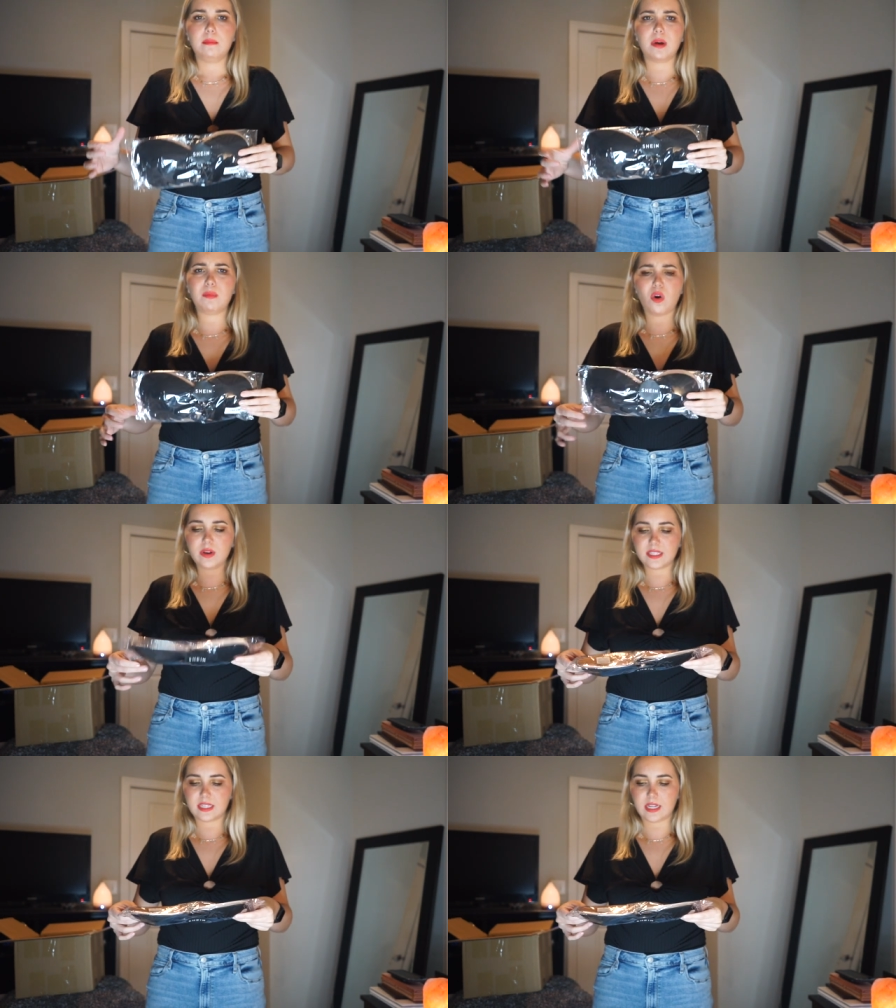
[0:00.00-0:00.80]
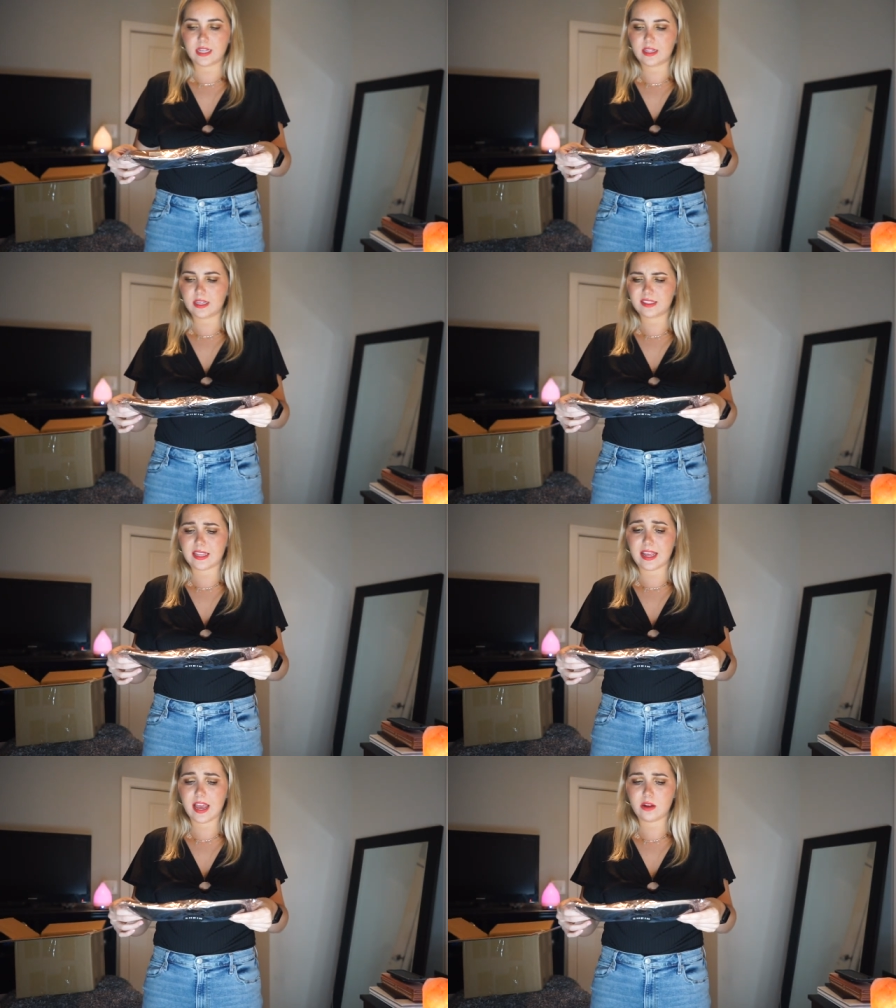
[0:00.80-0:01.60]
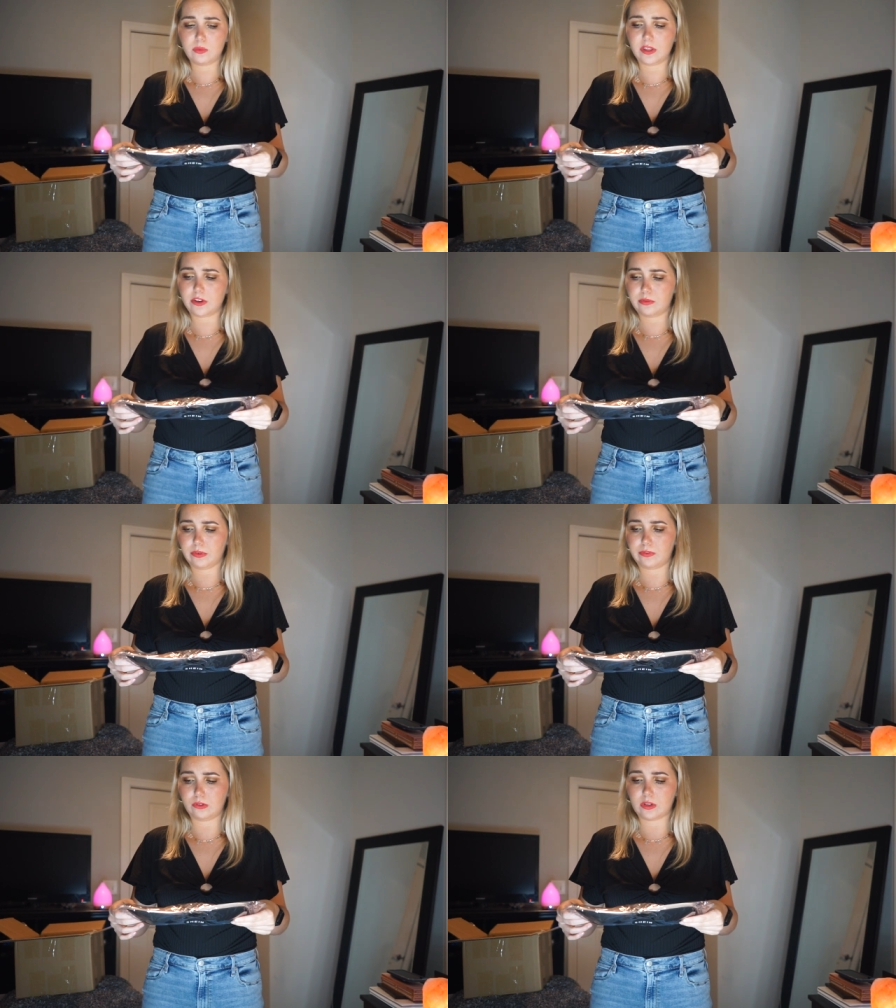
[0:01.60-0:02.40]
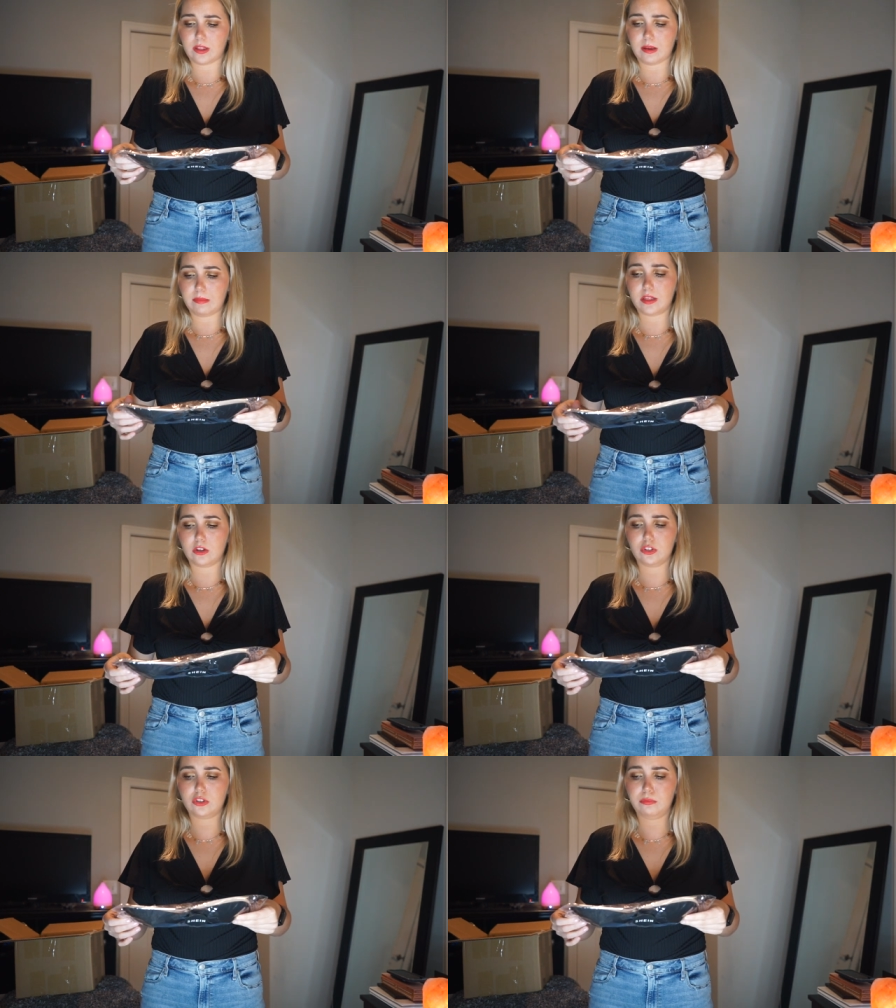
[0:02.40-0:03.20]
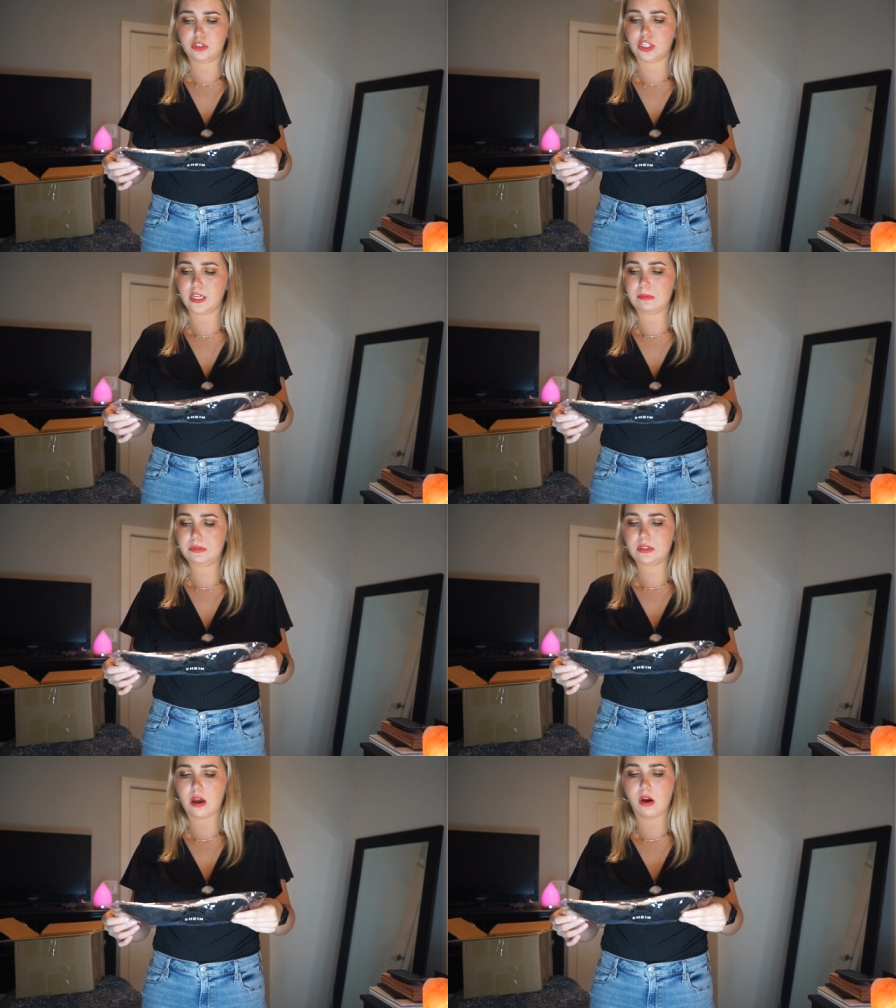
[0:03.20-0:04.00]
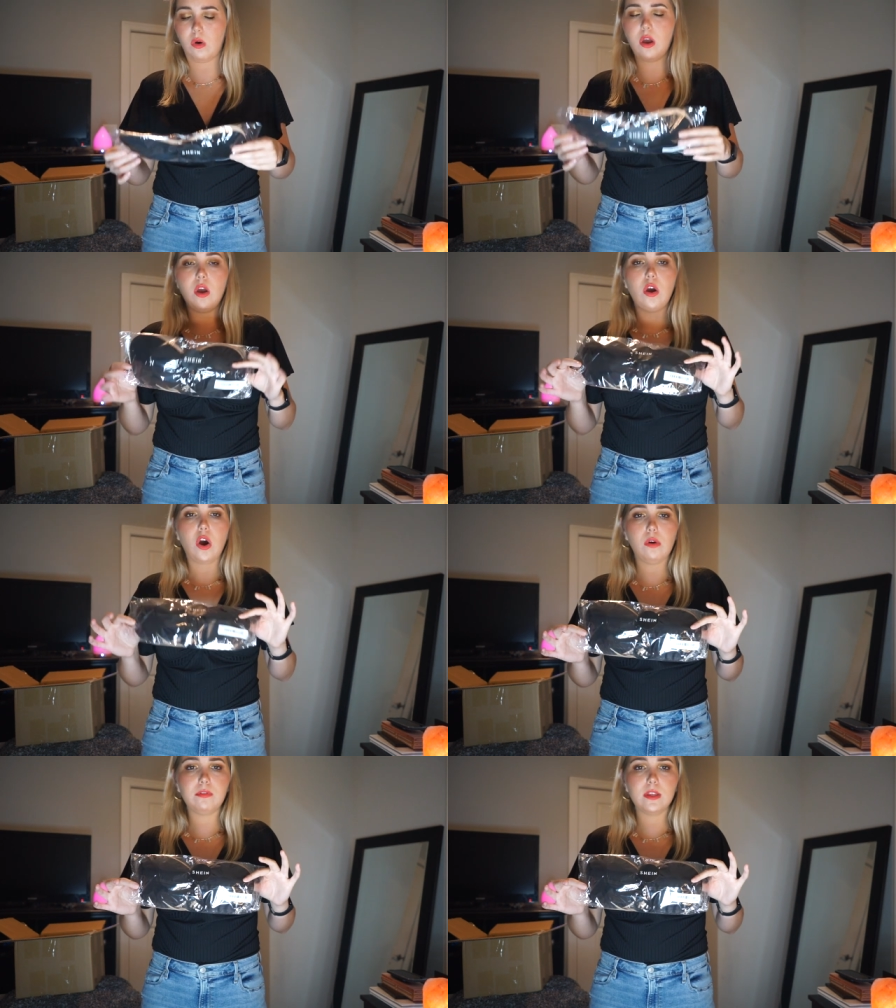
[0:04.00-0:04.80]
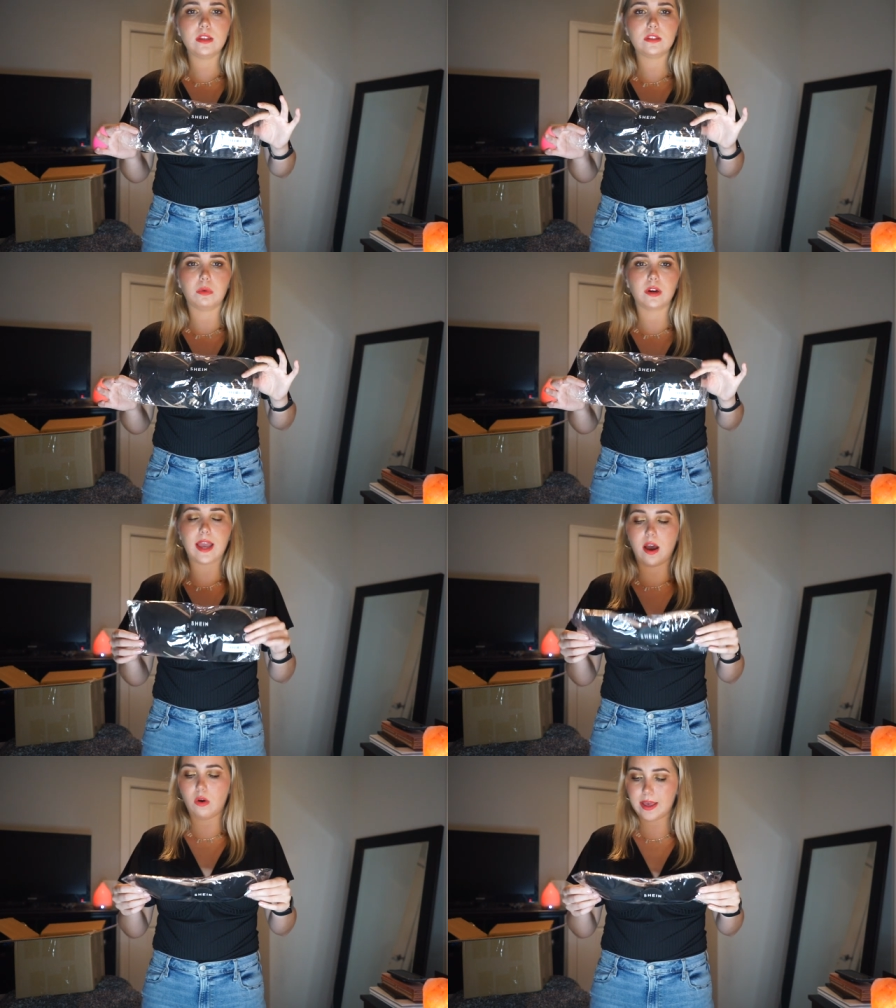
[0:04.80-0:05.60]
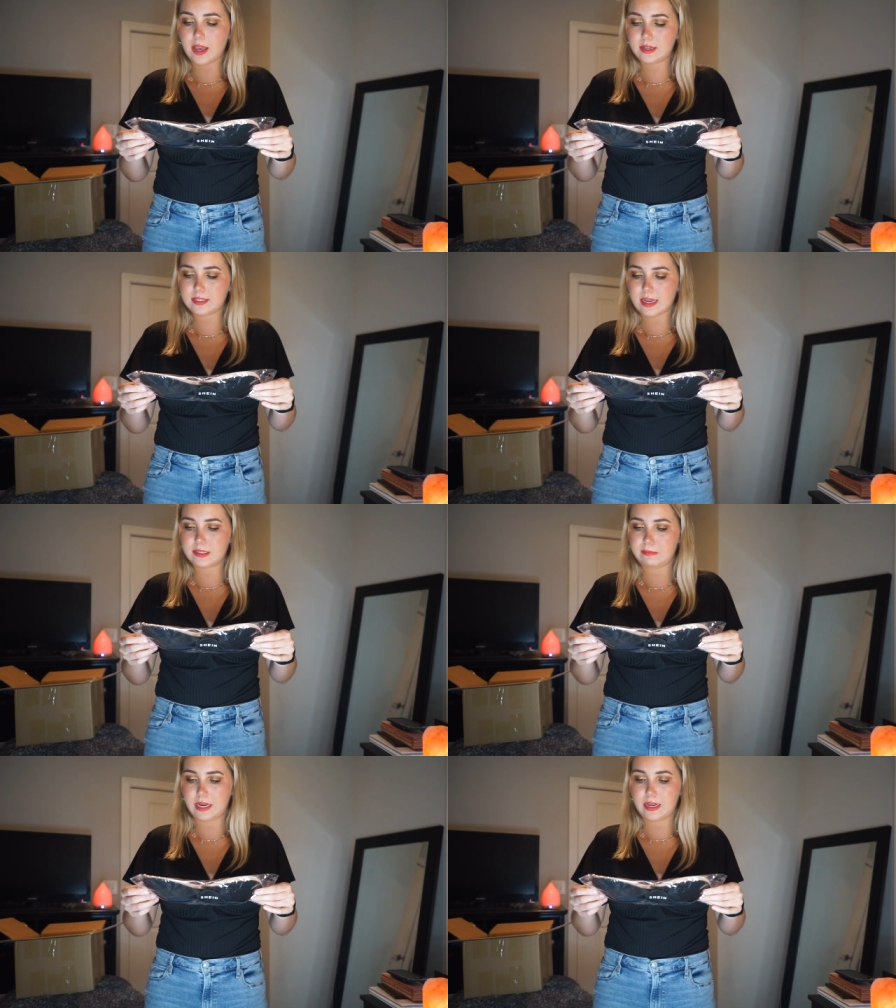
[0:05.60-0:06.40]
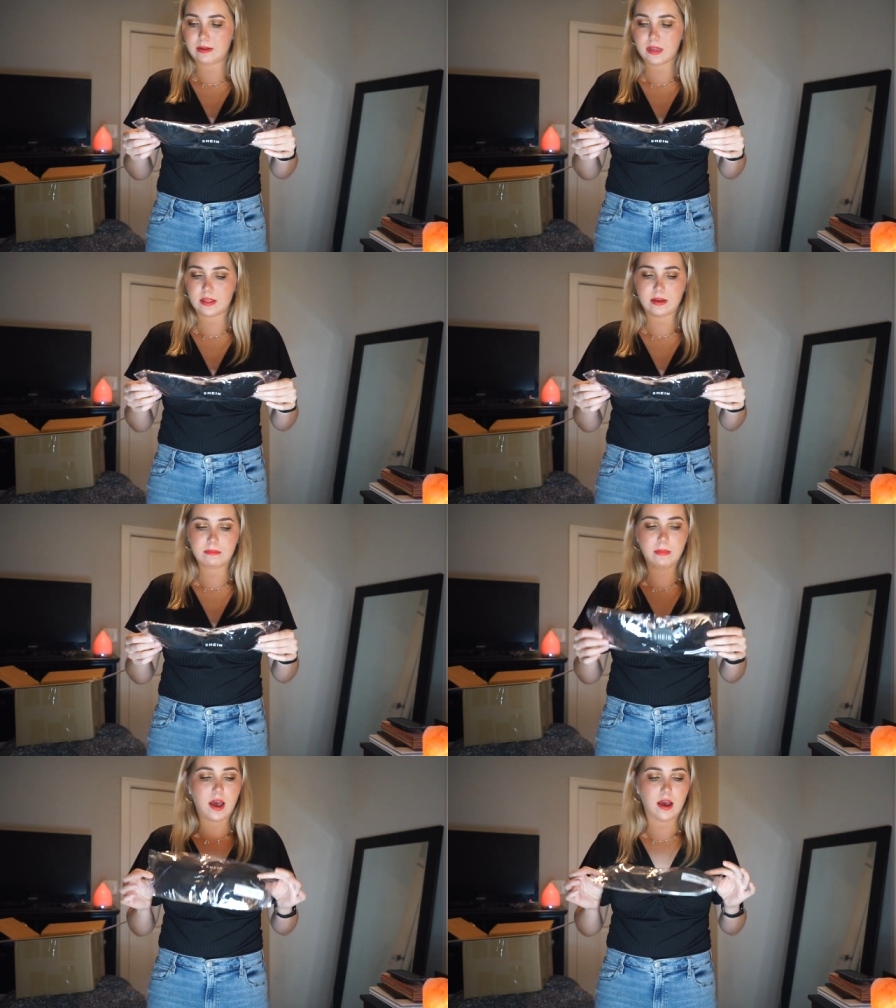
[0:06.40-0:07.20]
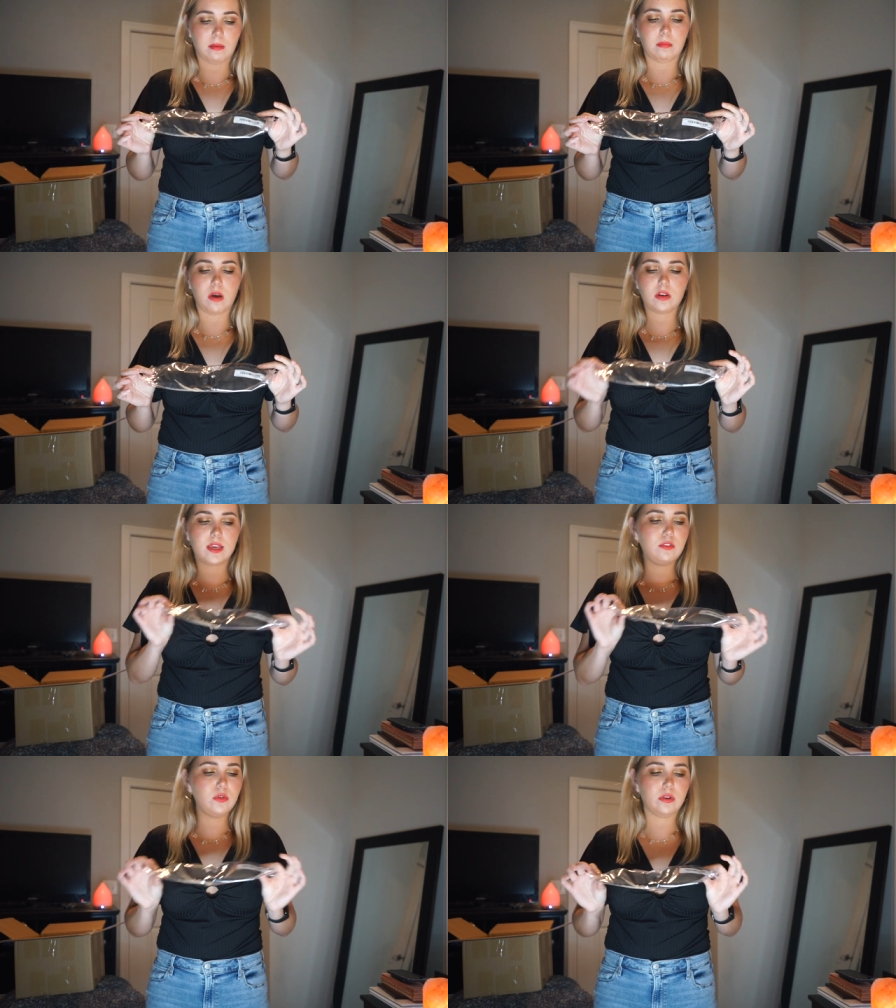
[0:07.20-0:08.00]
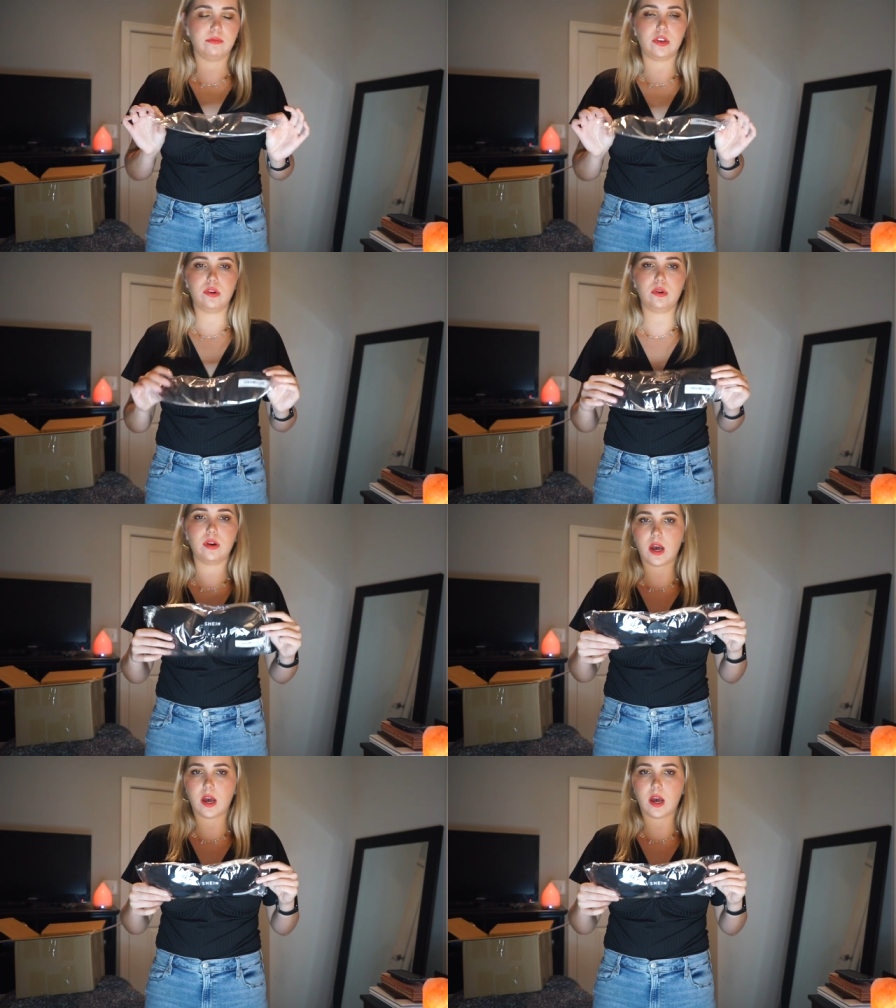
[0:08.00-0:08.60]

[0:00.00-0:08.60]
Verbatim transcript: But I'm always needing these and they have really good reviews on them and they're super cheap. So hopefully these work out. I got a size medium in them. Um, I'll give you a review.